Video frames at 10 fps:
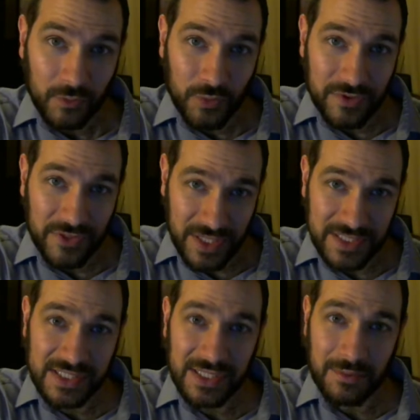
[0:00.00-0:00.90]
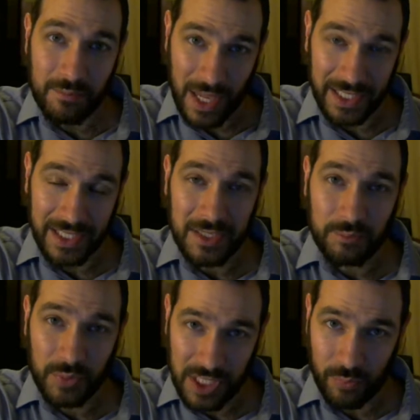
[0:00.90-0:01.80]
with this many
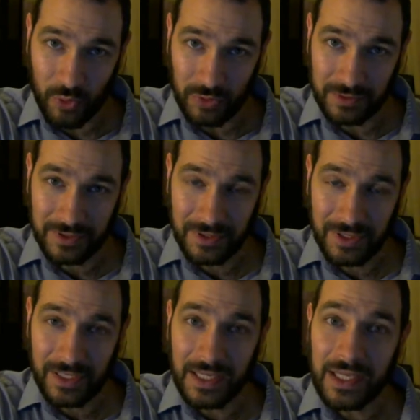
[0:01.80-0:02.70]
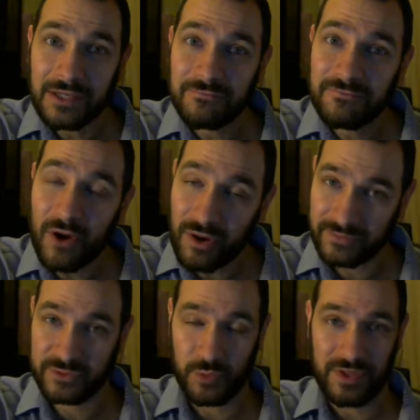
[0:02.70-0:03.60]
people
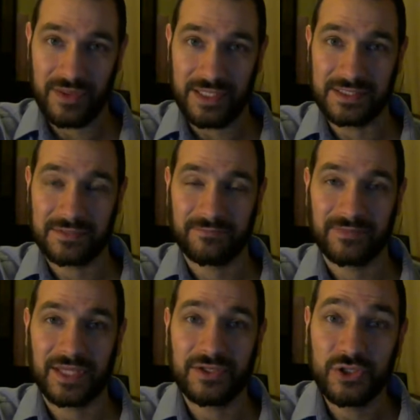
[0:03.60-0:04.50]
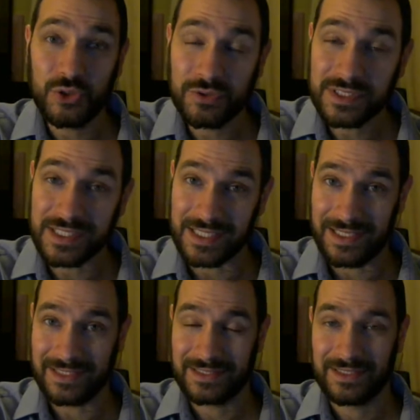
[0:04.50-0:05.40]
involved with it. using
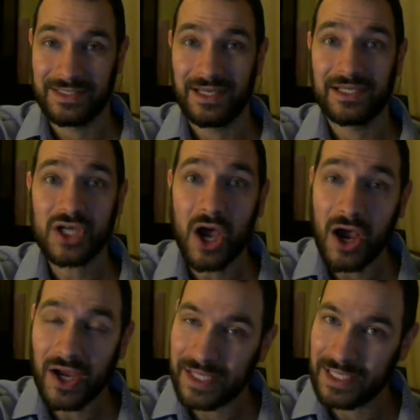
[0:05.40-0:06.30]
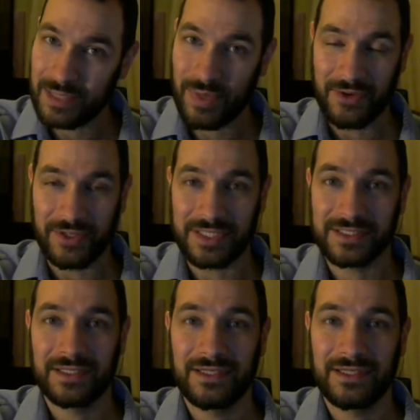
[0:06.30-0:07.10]
it, talking about it,